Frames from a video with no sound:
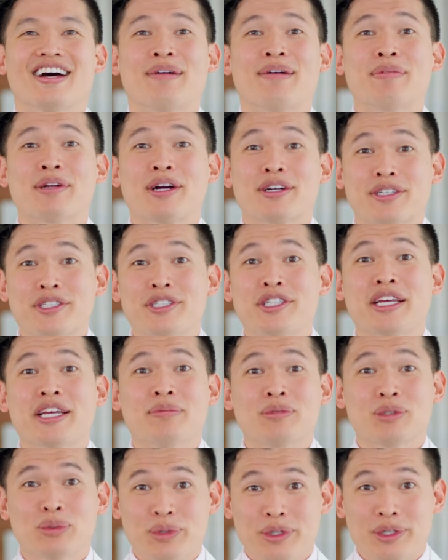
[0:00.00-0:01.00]
I'm Dr.
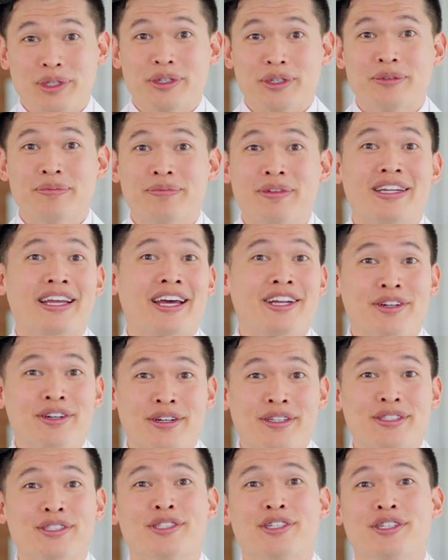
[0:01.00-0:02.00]
James Wu, an
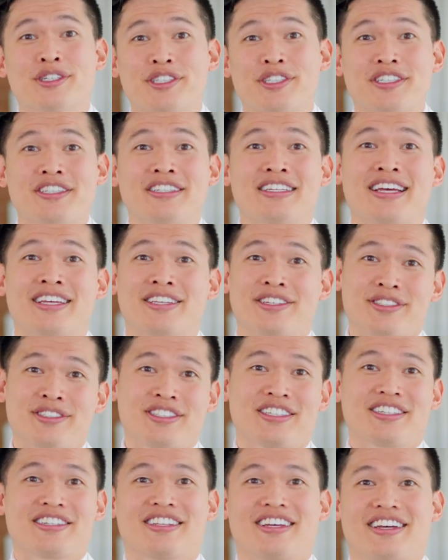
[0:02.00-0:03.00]
endocrine surgeon at
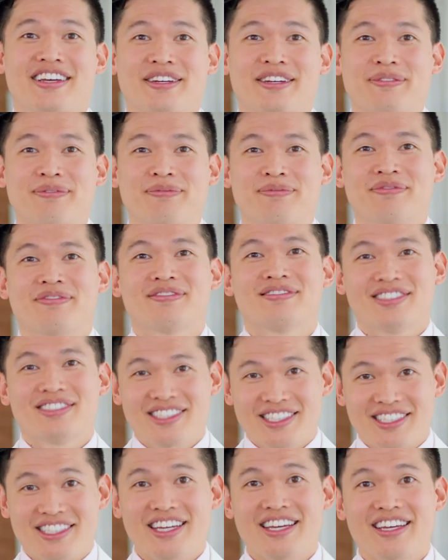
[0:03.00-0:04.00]
UCLA.
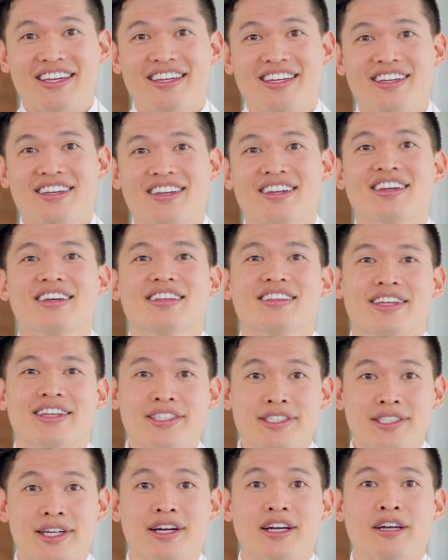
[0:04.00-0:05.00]
Today,
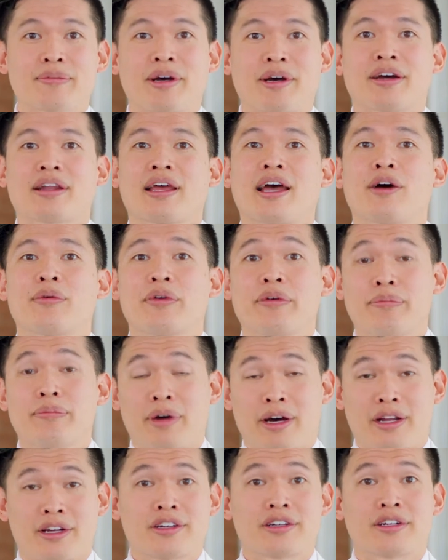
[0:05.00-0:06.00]
let's talk about how we
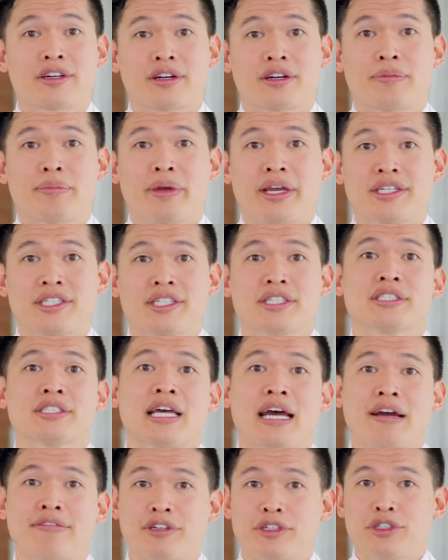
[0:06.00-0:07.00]
monitor patients
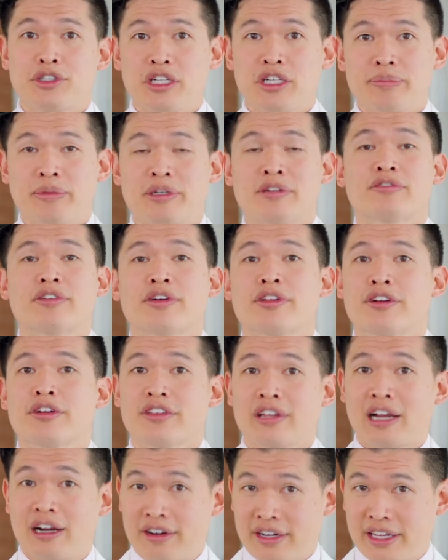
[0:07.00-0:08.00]
after treatment for their
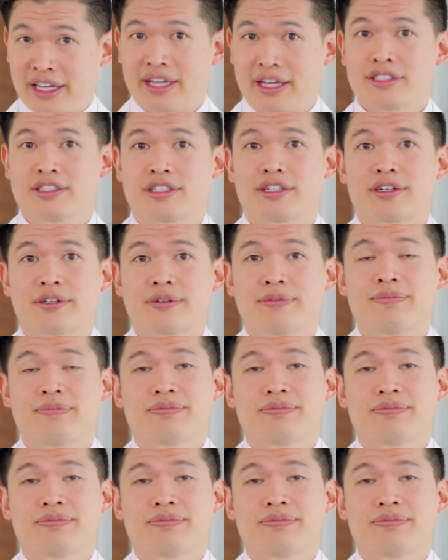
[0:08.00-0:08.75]
thyroid cancer.